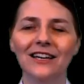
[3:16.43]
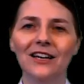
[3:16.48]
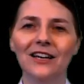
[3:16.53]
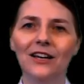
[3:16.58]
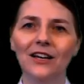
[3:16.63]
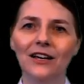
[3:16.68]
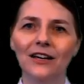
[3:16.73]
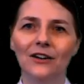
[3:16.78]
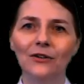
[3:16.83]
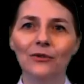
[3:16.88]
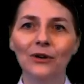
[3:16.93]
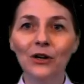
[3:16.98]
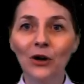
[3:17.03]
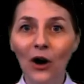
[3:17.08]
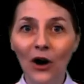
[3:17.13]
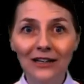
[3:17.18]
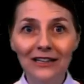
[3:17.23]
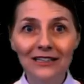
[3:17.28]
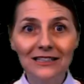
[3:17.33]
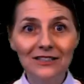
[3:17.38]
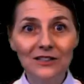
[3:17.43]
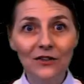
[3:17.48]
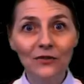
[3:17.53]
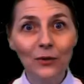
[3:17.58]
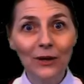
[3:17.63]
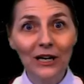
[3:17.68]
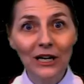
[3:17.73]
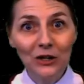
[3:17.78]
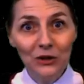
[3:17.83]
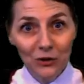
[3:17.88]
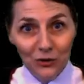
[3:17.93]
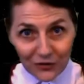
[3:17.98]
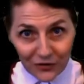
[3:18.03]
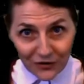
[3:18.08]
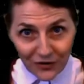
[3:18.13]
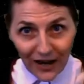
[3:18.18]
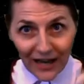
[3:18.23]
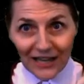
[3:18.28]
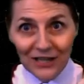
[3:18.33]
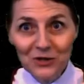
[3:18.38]
Regardless of where you
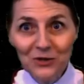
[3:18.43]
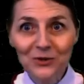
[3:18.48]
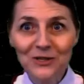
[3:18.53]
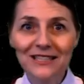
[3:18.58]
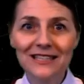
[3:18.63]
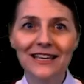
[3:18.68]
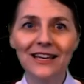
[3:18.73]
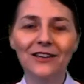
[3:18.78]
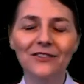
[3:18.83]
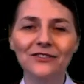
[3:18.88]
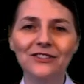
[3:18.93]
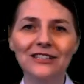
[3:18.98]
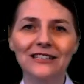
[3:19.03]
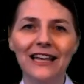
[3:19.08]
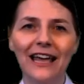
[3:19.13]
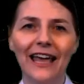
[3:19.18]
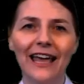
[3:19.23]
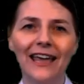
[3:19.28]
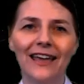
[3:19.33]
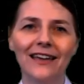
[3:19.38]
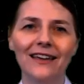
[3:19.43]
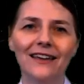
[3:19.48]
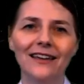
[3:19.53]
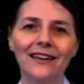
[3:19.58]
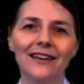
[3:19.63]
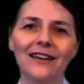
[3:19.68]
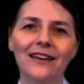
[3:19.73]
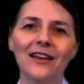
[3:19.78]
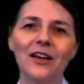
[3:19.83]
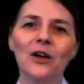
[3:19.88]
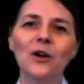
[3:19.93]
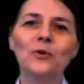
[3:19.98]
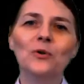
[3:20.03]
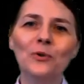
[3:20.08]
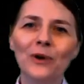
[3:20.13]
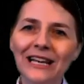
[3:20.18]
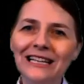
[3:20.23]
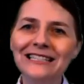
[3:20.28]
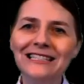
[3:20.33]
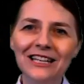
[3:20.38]
find yourself today,
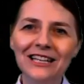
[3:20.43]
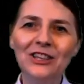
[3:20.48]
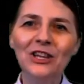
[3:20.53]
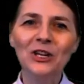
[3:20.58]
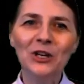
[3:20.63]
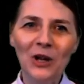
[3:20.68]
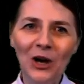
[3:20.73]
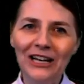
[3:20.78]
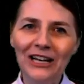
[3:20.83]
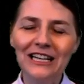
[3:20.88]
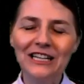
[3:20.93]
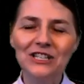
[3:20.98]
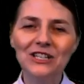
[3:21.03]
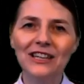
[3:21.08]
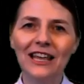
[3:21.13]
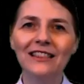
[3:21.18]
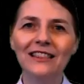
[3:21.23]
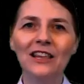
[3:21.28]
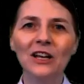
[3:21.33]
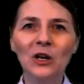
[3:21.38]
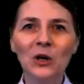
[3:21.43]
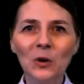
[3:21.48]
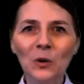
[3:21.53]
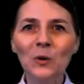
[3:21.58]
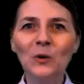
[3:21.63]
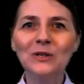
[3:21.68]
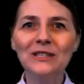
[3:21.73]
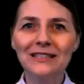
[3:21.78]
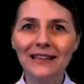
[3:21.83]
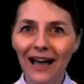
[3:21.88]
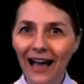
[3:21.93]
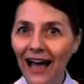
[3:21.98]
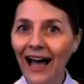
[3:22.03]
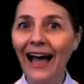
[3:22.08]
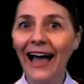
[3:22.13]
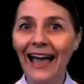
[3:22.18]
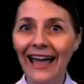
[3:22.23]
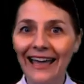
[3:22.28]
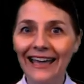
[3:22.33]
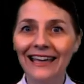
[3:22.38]
rest in the knowledge that the Lord's
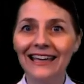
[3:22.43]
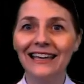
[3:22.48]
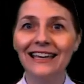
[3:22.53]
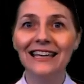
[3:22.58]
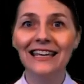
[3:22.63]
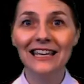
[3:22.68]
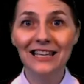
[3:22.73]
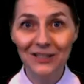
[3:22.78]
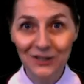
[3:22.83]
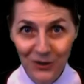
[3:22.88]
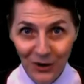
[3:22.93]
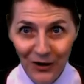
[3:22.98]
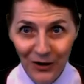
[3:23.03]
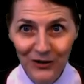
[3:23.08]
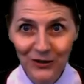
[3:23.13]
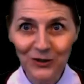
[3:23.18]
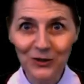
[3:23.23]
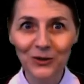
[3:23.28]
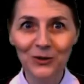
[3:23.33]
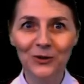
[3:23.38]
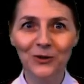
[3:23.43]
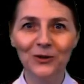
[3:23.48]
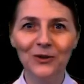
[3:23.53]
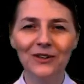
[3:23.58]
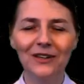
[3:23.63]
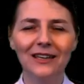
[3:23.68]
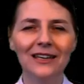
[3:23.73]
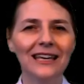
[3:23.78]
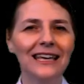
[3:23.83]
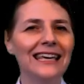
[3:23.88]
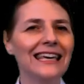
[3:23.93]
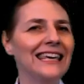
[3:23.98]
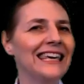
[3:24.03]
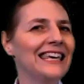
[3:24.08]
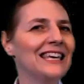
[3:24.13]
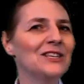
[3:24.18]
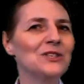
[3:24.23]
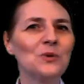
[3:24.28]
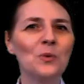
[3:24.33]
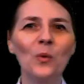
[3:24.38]
eye is on you. He
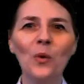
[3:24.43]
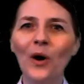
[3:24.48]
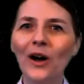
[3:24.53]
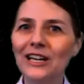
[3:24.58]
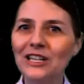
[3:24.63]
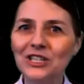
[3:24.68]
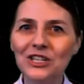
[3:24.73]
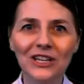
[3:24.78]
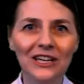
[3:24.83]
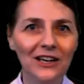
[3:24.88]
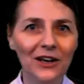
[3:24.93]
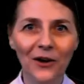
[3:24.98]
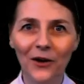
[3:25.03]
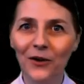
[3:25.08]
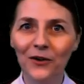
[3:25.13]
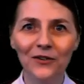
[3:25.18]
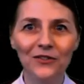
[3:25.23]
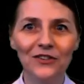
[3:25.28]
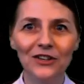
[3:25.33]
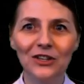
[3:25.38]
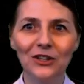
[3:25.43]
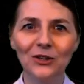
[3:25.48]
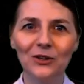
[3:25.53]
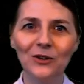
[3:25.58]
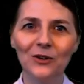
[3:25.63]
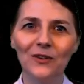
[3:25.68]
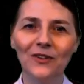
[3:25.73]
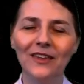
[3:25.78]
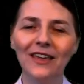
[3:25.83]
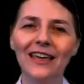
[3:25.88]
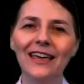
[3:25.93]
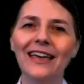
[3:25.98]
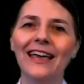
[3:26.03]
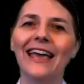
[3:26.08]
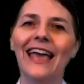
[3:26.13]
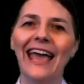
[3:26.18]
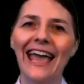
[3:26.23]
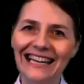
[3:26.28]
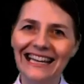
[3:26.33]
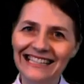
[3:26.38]
is watching over you,
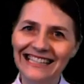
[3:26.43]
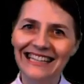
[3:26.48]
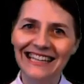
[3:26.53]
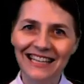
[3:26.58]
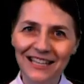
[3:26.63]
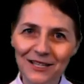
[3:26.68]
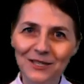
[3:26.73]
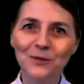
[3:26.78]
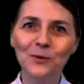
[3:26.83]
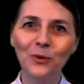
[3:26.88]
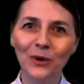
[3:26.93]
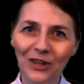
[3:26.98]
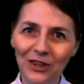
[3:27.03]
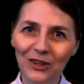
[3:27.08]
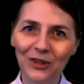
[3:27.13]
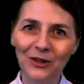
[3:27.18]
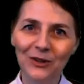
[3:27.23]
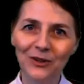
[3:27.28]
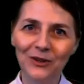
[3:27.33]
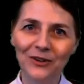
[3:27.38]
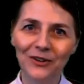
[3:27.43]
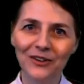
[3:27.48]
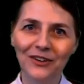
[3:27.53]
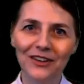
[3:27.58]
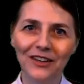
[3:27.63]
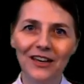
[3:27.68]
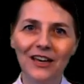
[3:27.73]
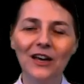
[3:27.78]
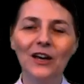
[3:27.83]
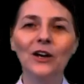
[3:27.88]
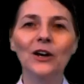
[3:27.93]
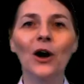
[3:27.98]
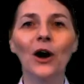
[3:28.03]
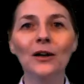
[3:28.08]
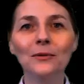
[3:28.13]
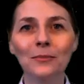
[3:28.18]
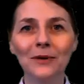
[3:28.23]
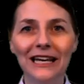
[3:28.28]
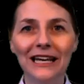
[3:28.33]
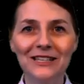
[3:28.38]
and he is with you. God
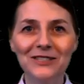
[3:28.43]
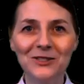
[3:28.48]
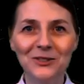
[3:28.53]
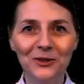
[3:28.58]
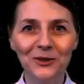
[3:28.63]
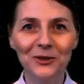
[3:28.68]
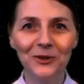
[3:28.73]
bless you.